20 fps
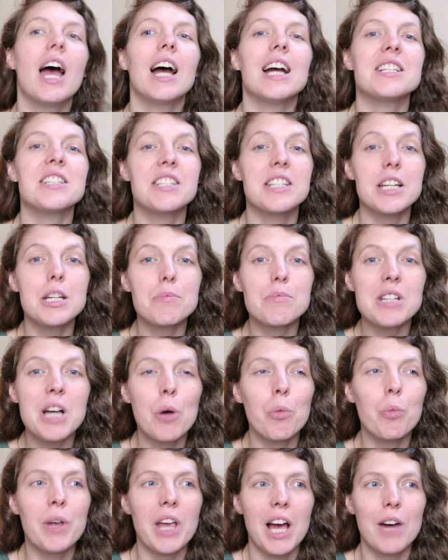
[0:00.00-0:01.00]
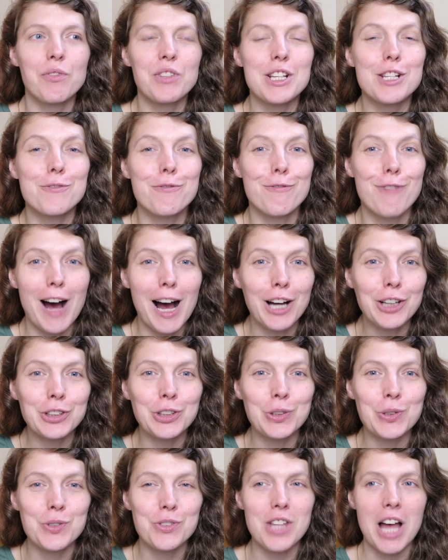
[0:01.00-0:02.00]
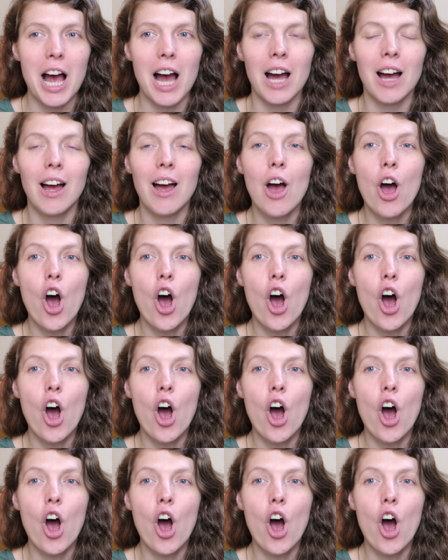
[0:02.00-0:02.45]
And deep down we have these values that